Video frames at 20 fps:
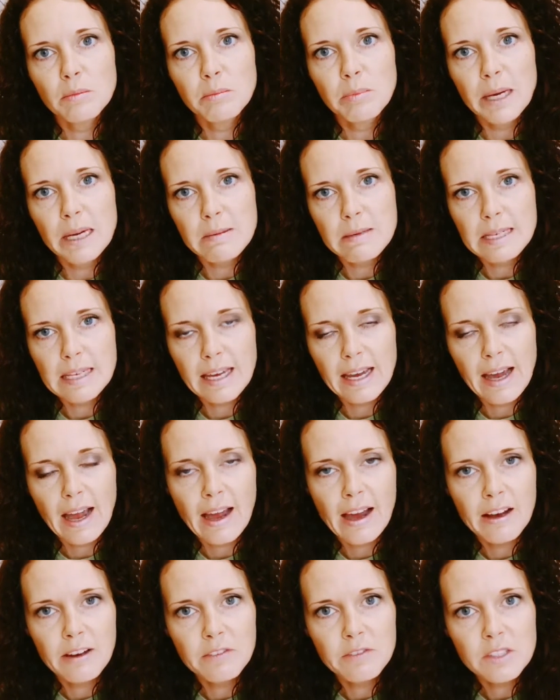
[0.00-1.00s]
baby
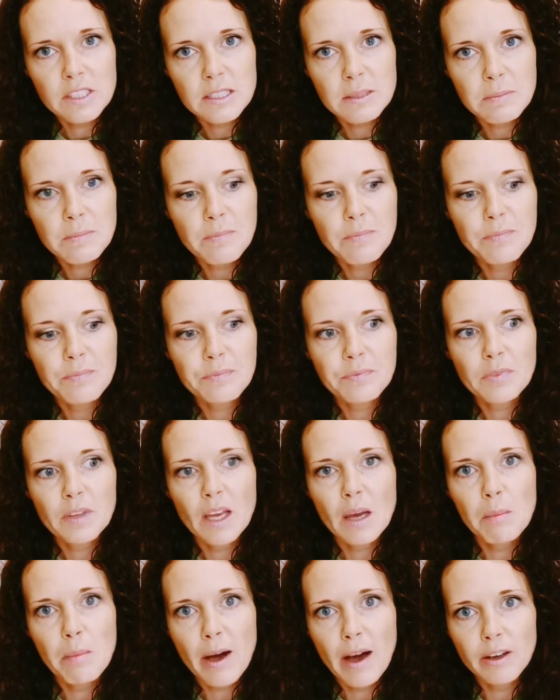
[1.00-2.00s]
calves,
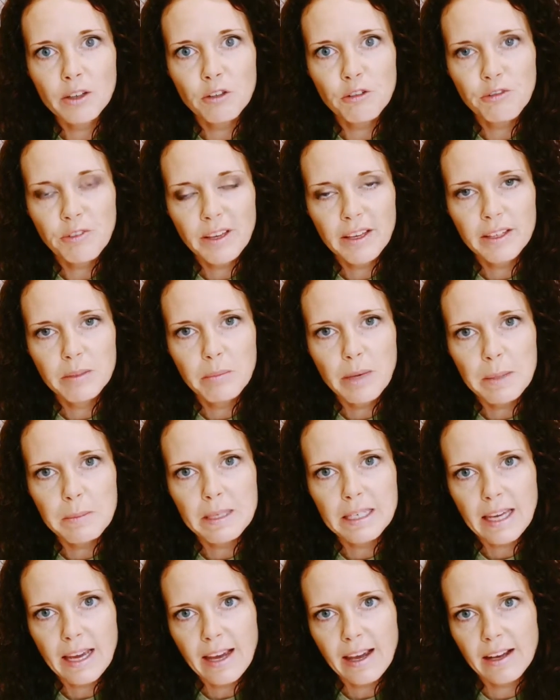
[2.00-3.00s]
a bottle fed
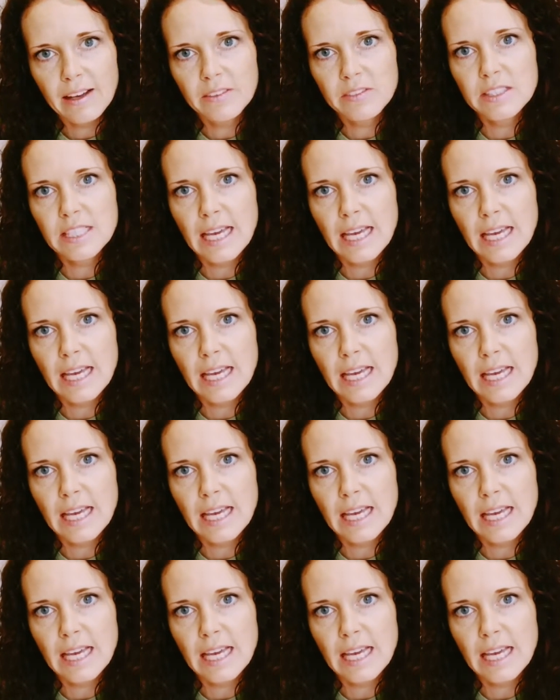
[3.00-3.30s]
baby calves.